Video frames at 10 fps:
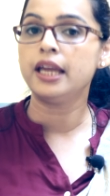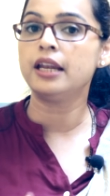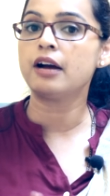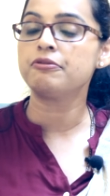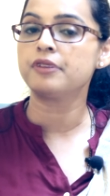
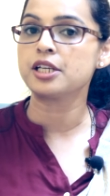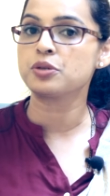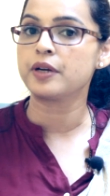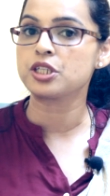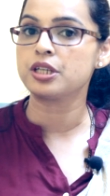enough fresh
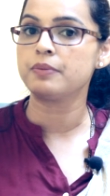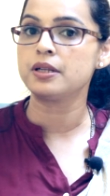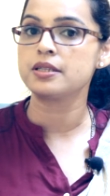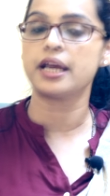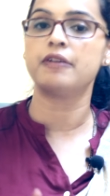
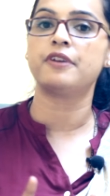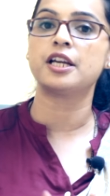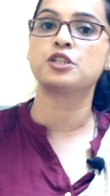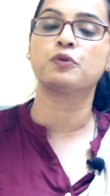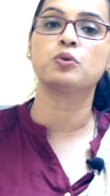vegetables and
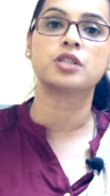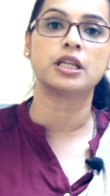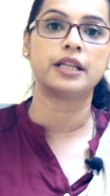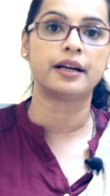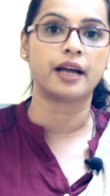fresh fruits
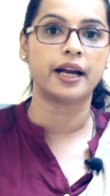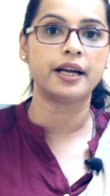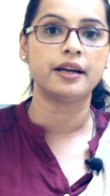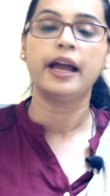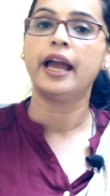in their
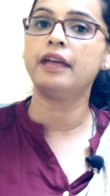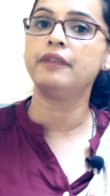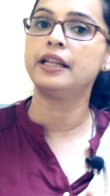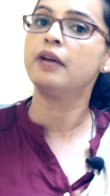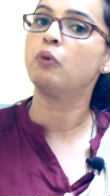diet and
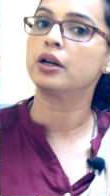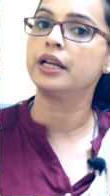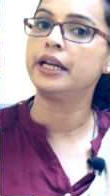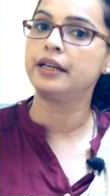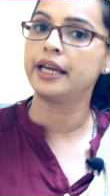when their water
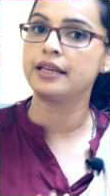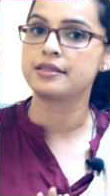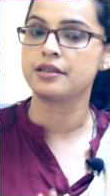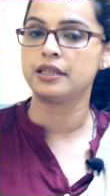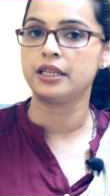intake
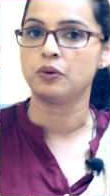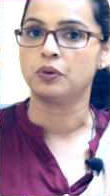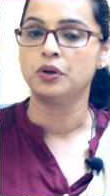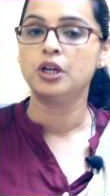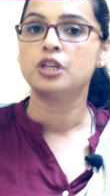is really low.